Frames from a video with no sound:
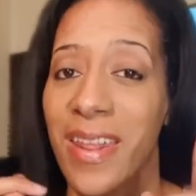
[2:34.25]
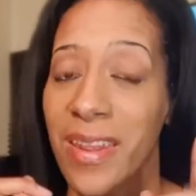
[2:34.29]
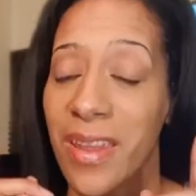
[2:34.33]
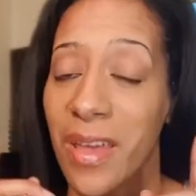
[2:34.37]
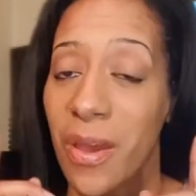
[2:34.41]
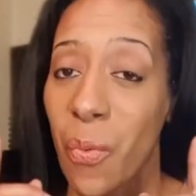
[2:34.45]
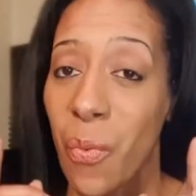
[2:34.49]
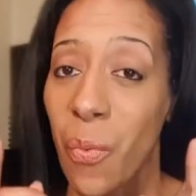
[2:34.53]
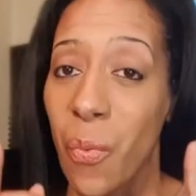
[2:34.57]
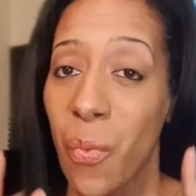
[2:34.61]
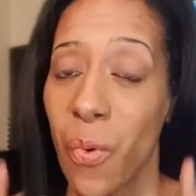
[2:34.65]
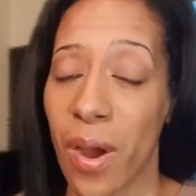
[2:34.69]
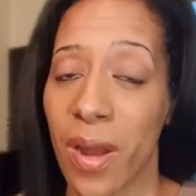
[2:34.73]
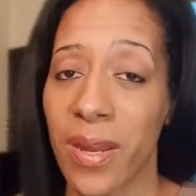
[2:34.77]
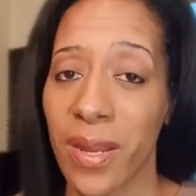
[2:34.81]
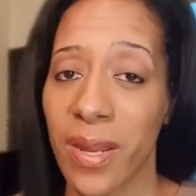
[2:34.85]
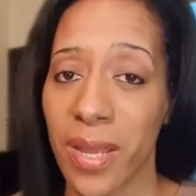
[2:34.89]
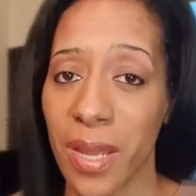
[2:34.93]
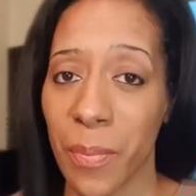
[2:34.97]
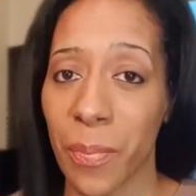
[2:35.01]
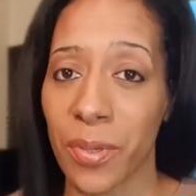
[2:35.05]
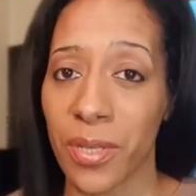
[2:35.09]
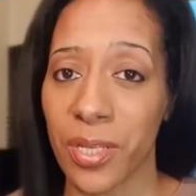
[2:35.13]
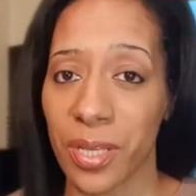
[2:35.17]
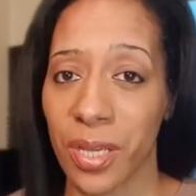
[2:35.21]
and
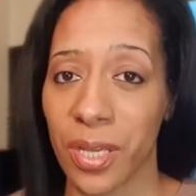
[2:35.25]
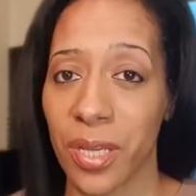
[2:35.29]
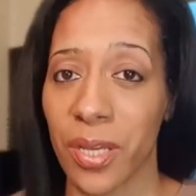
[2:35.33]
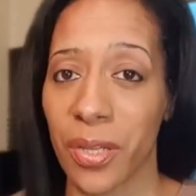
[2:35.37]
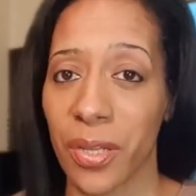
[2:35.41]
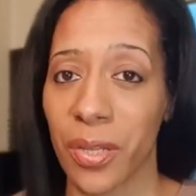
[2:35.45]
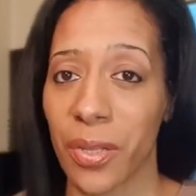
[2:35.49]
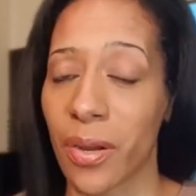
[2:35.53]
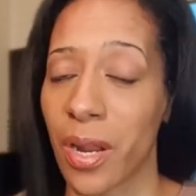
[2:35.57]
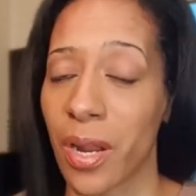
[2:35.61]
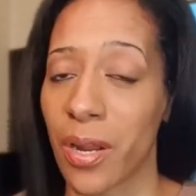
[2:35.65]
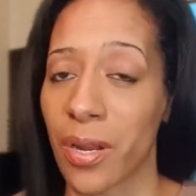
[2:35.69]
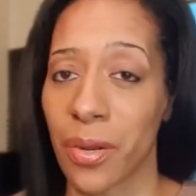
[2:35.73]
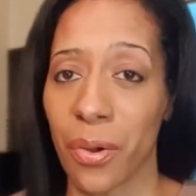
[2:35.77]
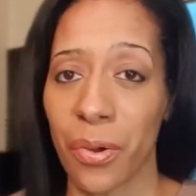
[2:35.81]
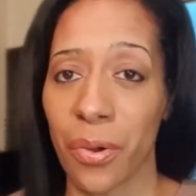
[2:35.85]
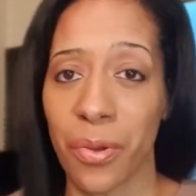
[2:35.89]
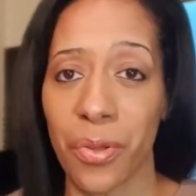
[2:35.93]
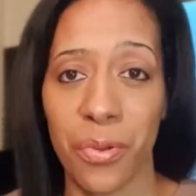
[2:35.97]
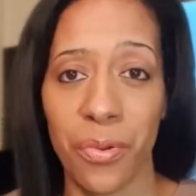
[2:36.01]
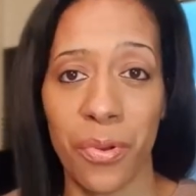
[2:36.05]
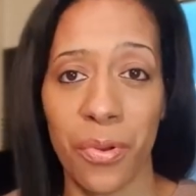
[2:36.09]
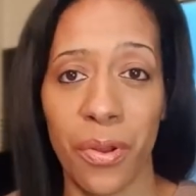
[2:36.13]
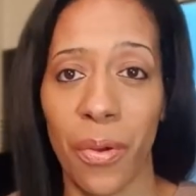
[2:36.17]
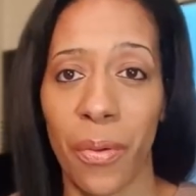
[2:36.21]
one in particular I
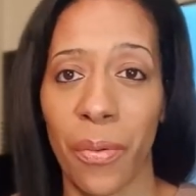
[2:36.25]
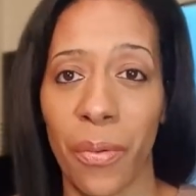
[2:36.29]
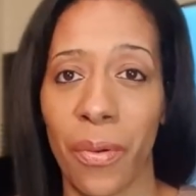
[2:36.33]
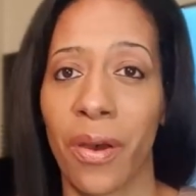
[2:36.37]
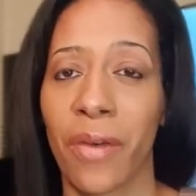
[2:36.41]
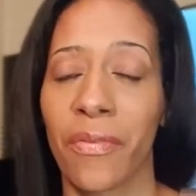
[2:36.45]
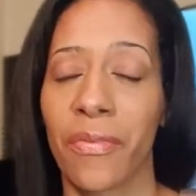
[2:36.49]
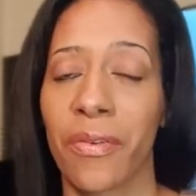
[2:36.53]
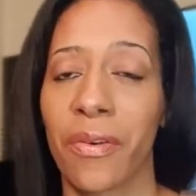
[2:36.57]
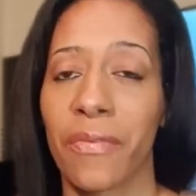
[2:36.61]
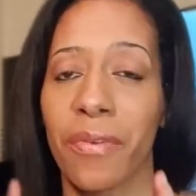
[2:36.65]
know you know